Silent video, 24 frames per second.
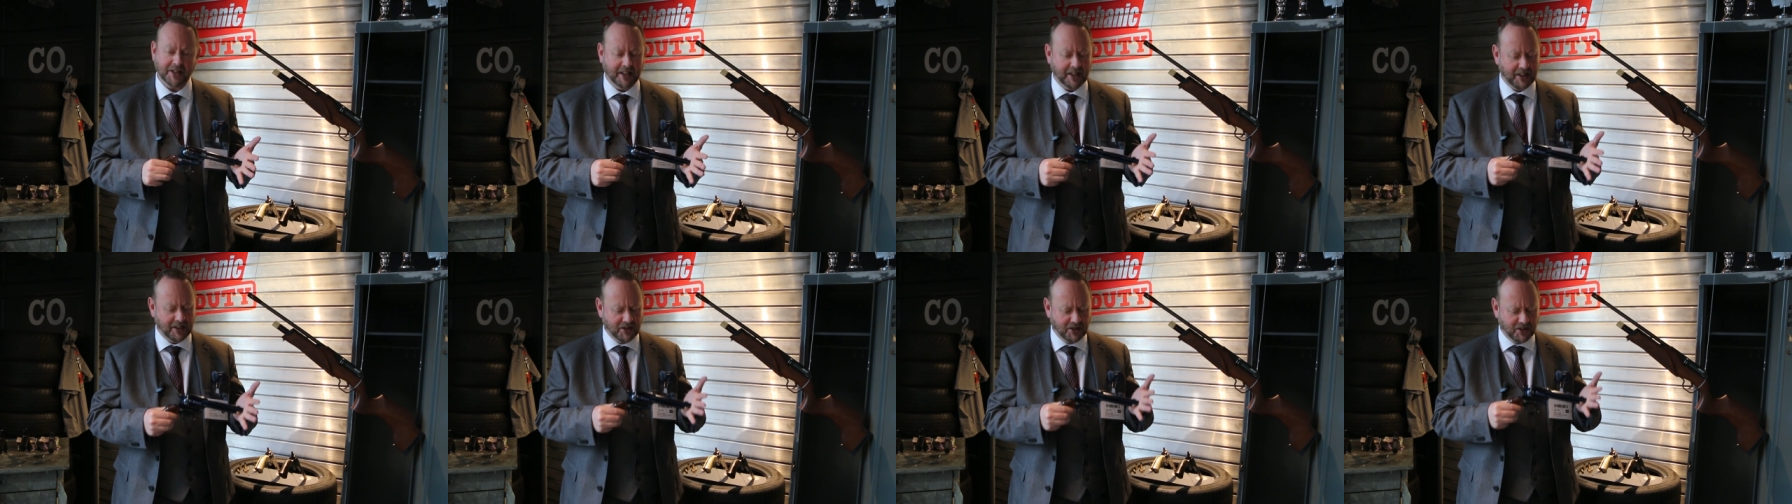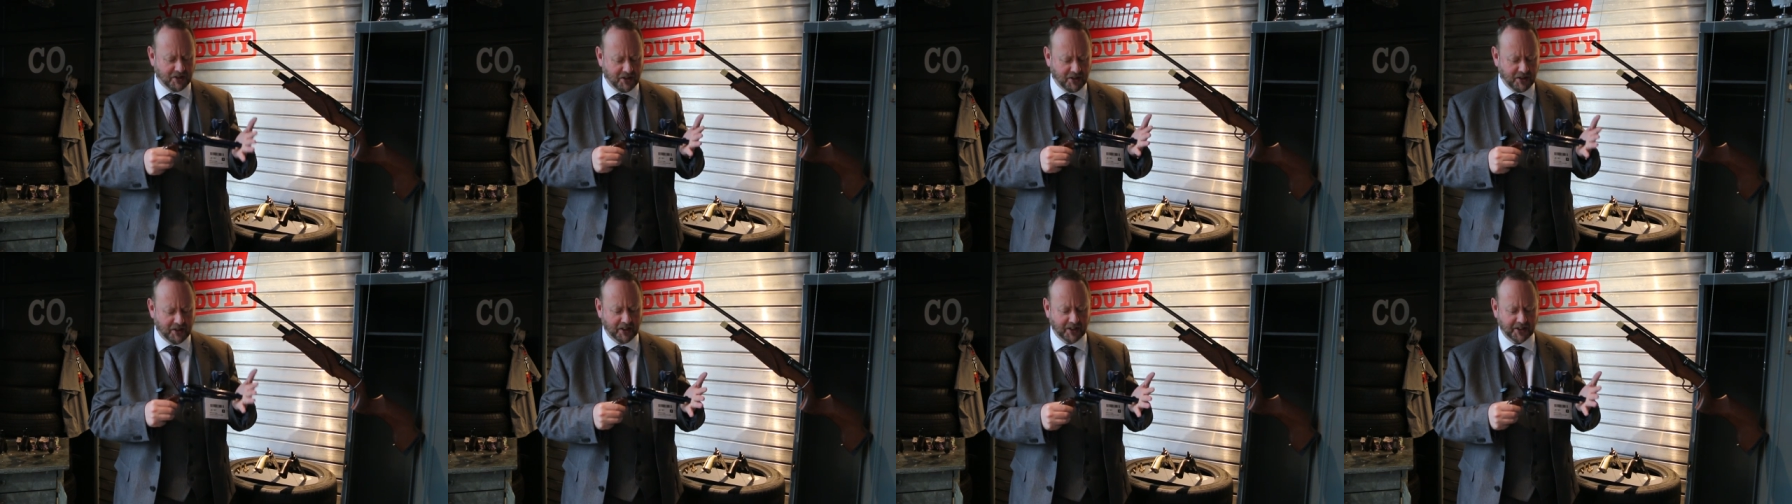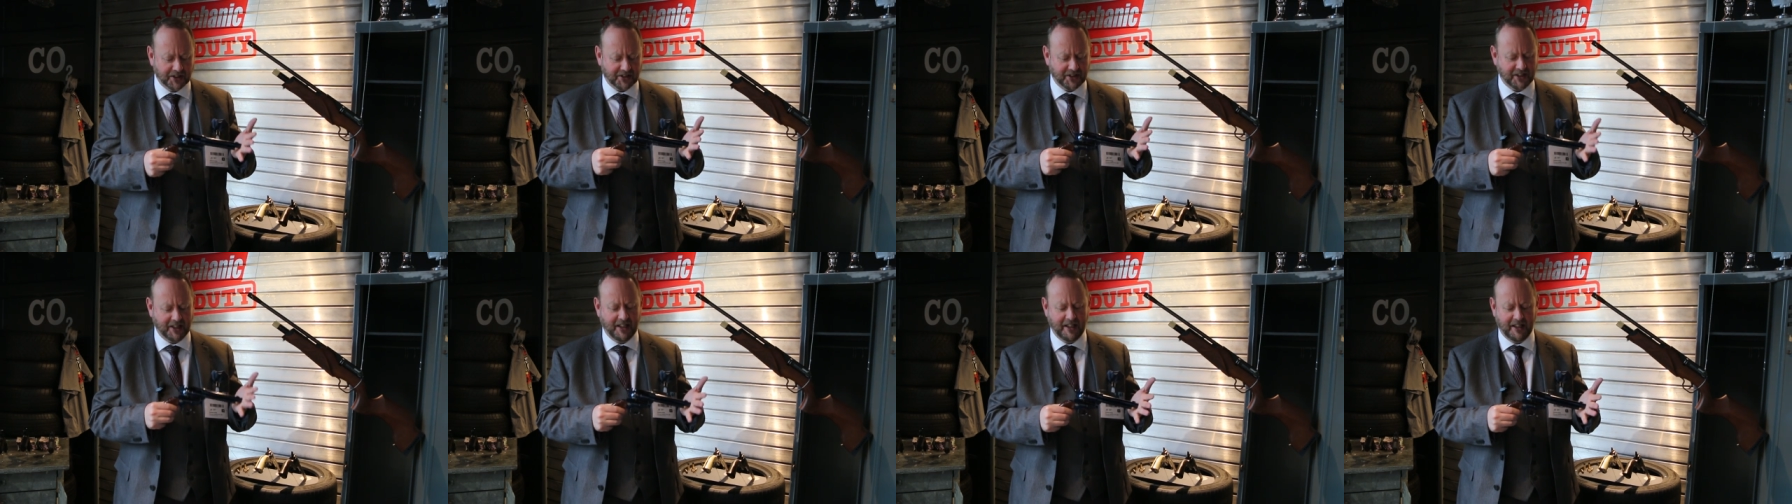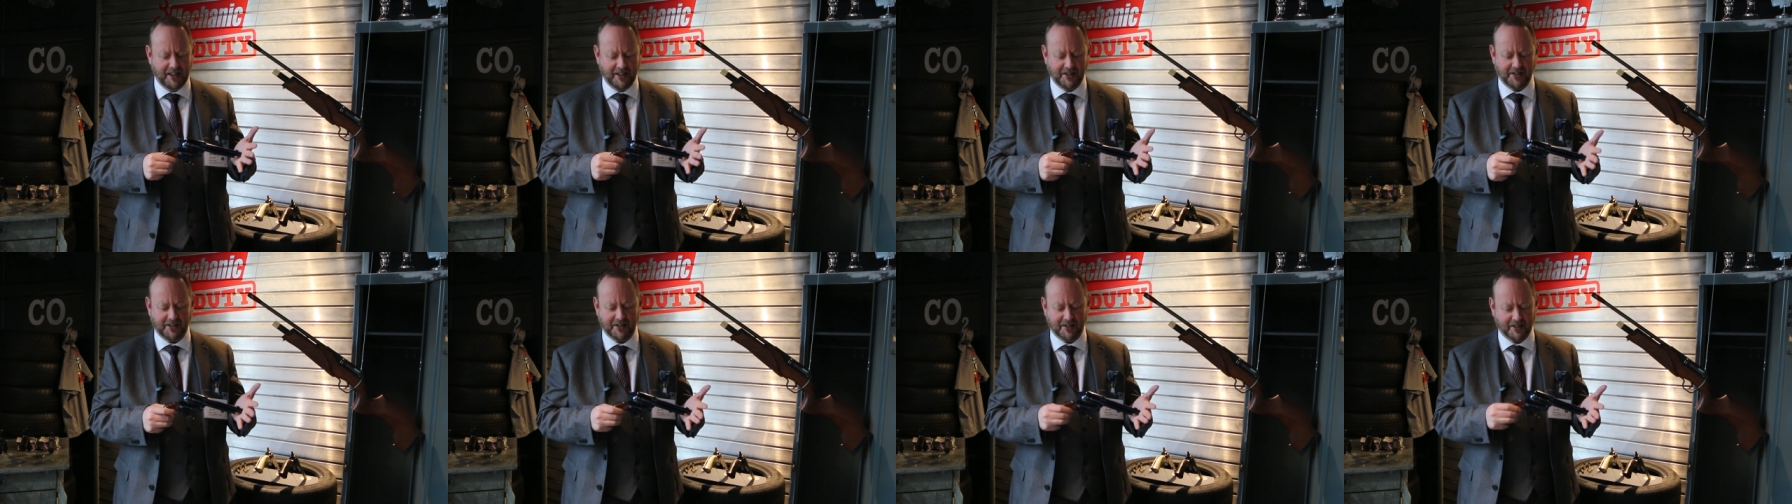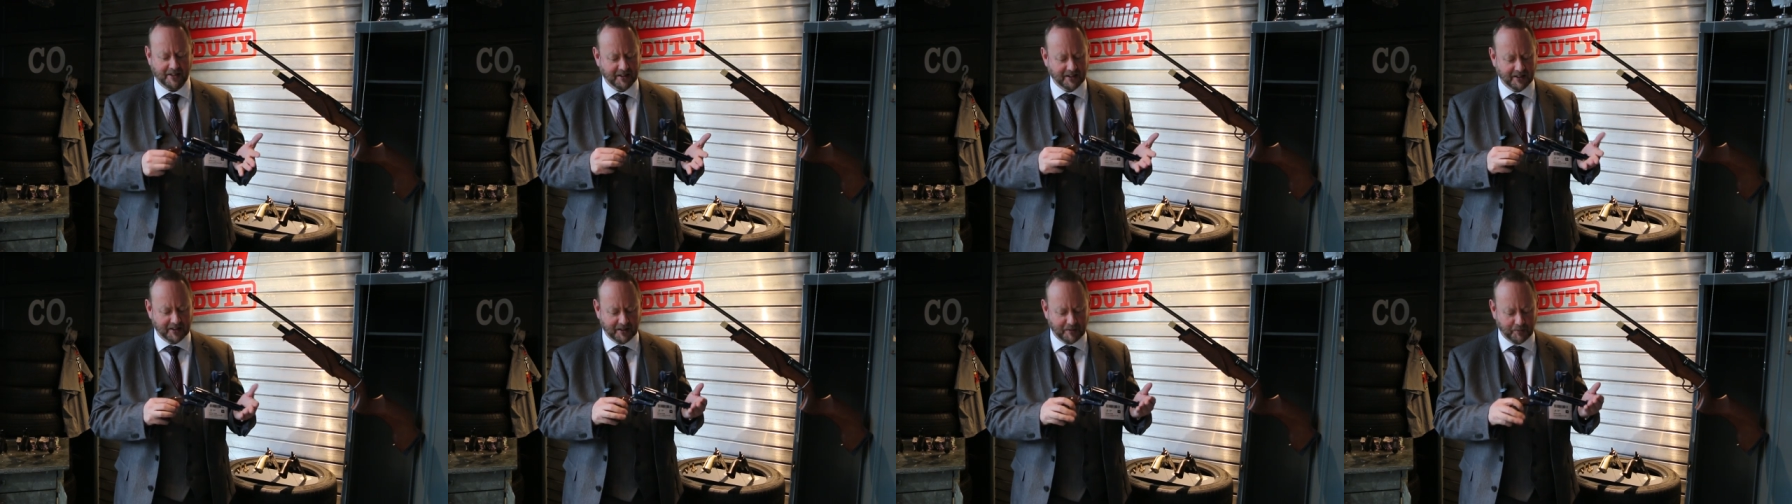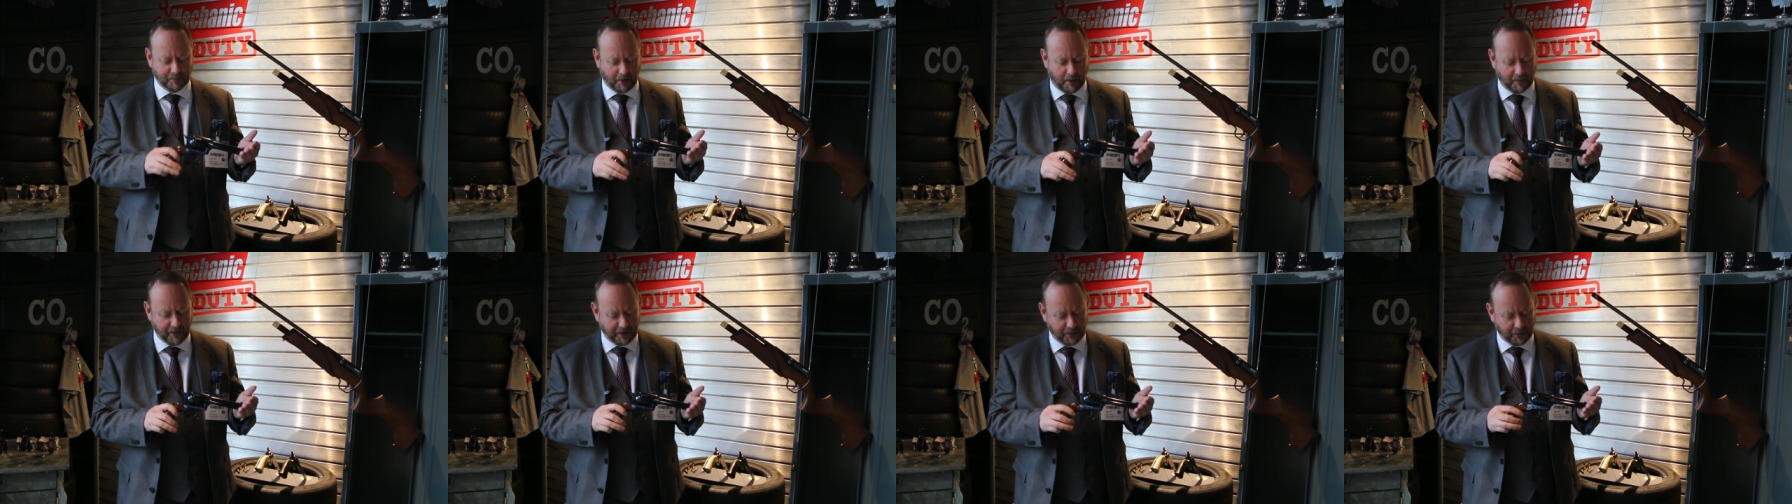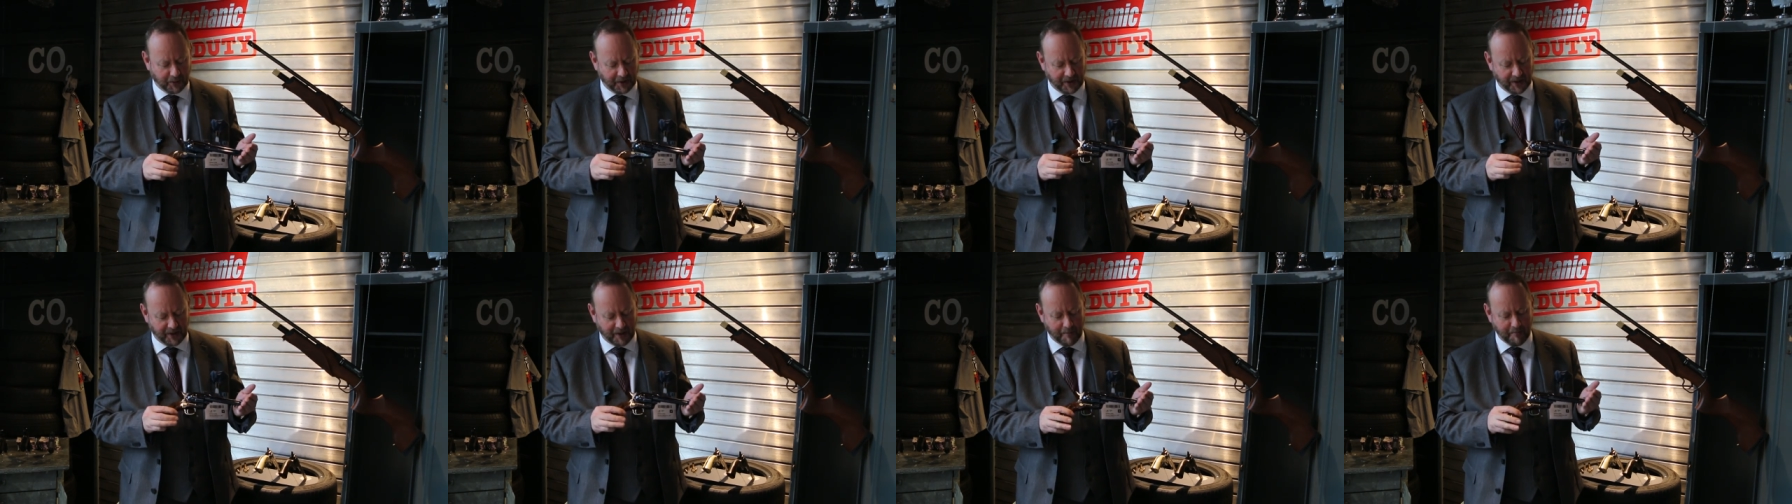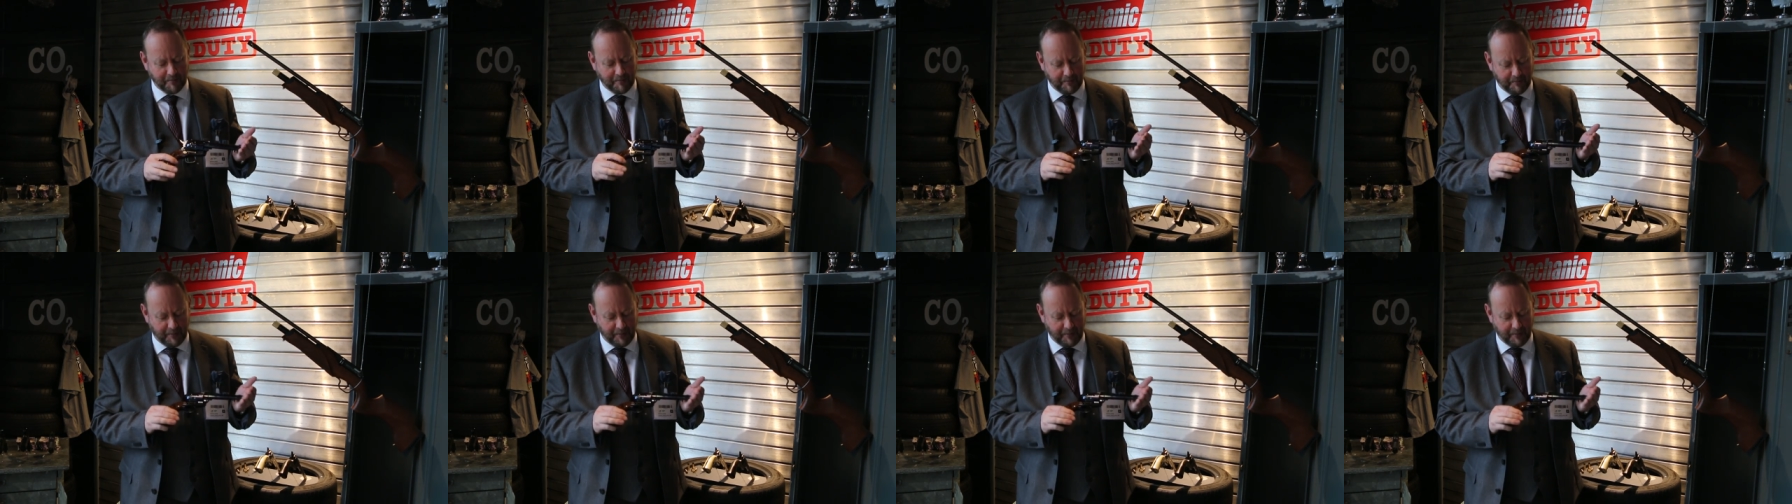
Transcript: It just is probably one of the